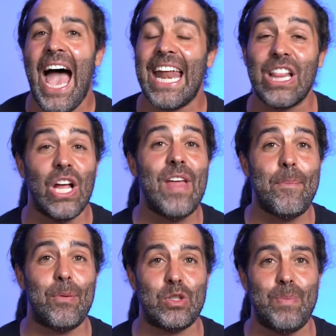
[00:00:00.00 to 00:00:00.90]
And I love
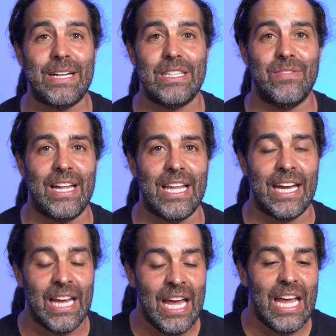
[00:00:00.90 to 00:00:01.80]
that perspective that
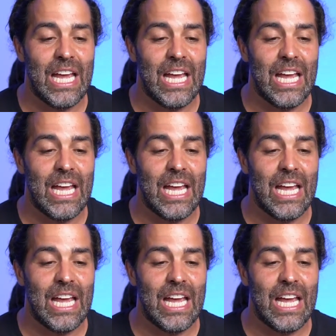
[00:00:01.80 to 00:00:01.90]
like,